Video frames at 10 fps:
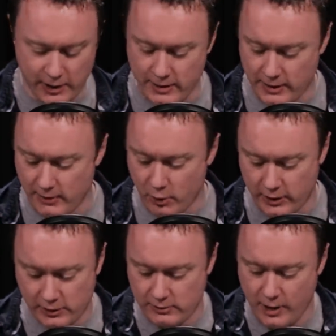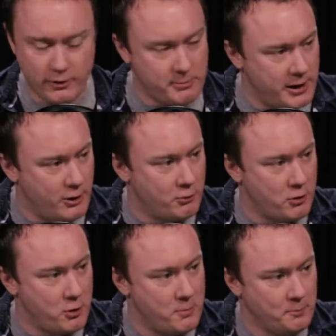So they they got this hundred meter long
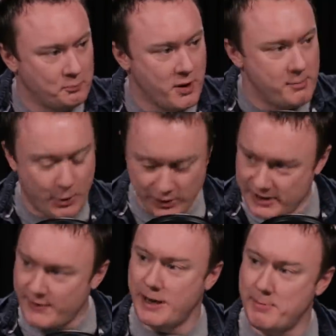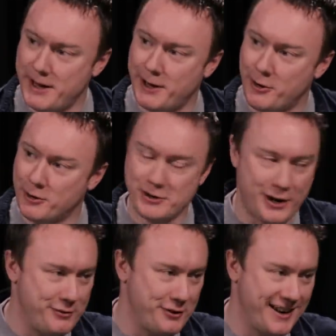room, built a seventy meter long
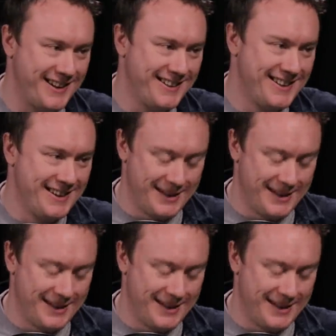sofa in it,